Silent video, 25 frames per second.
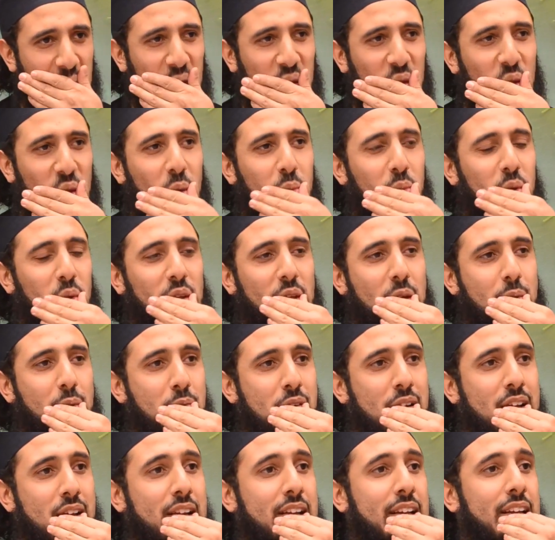grew up with them.
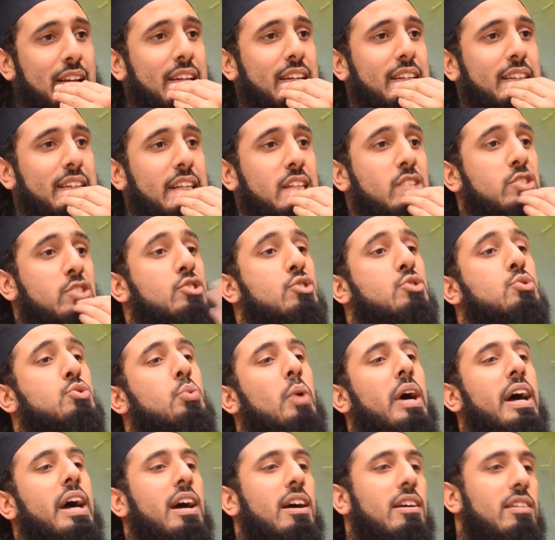They used to
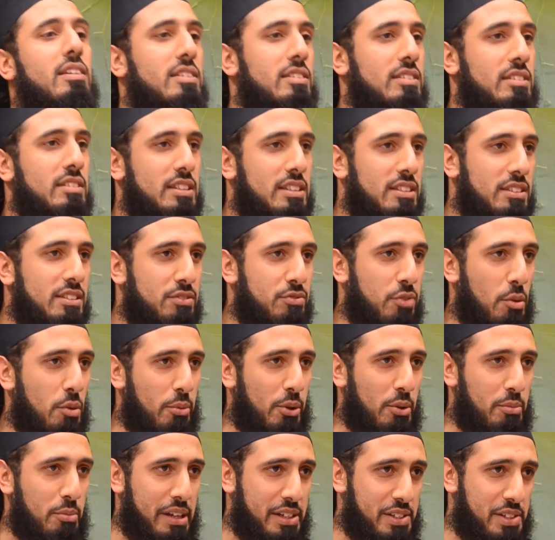swear,
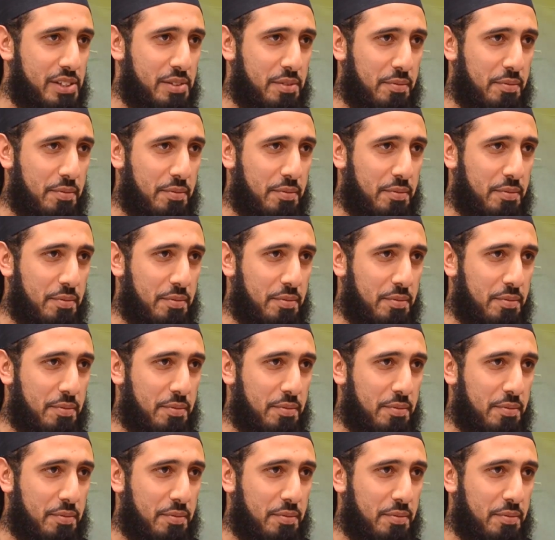football match.